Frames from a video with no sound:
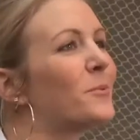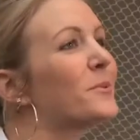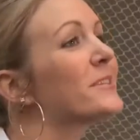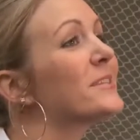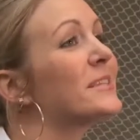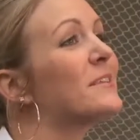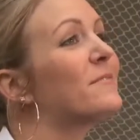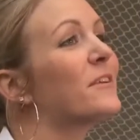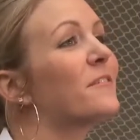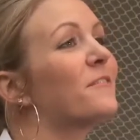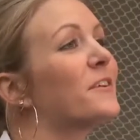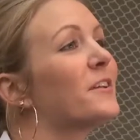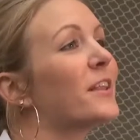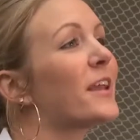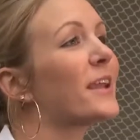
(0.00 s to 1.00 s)
Well,
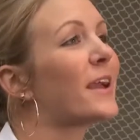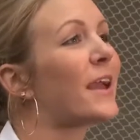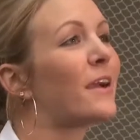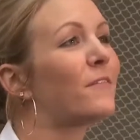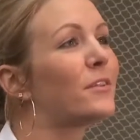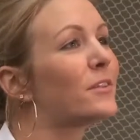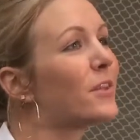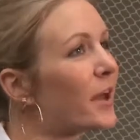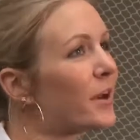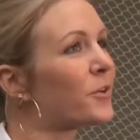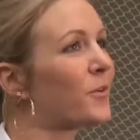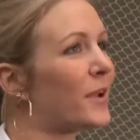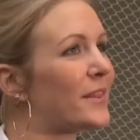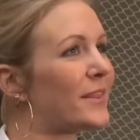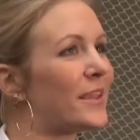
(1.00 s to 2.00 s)
Steve, I feel like I have a
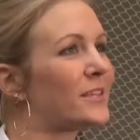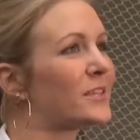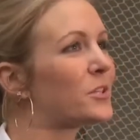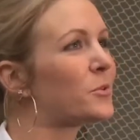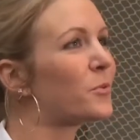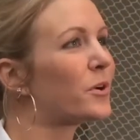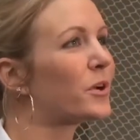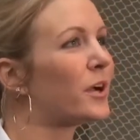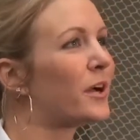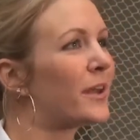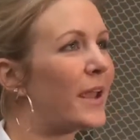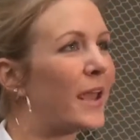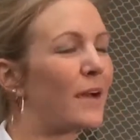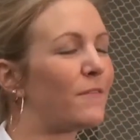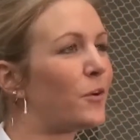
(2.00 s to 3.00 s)
lot of great things to
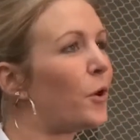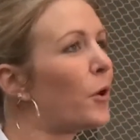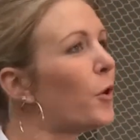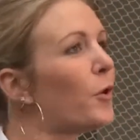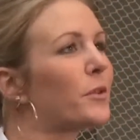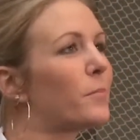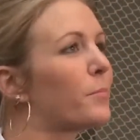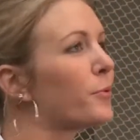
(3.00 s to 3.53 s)
work on. I have a whole